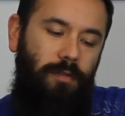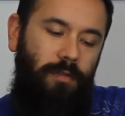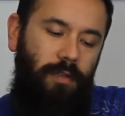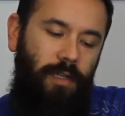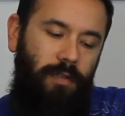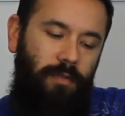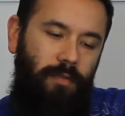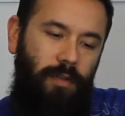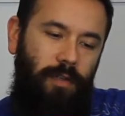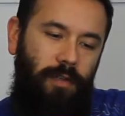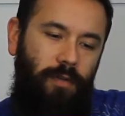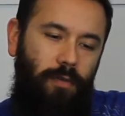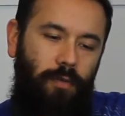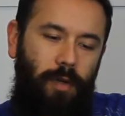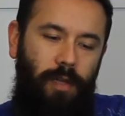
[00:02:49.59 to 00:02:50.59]
That's very
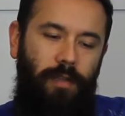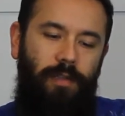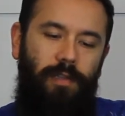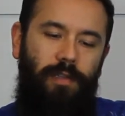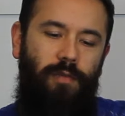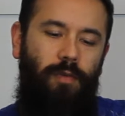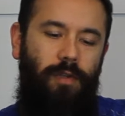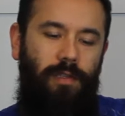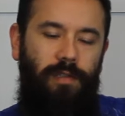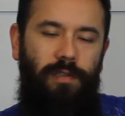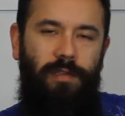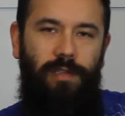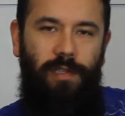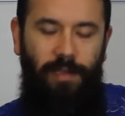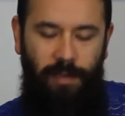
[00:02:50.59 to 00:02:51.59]
cool. Wow, and this one is
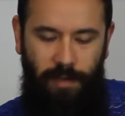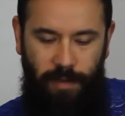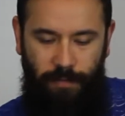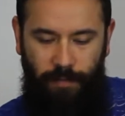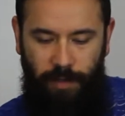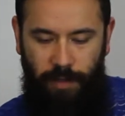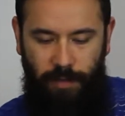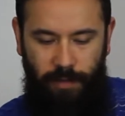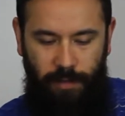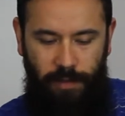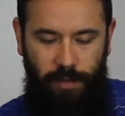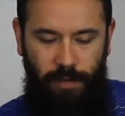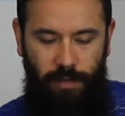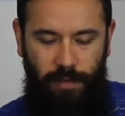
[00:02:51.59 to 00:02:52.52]
significantly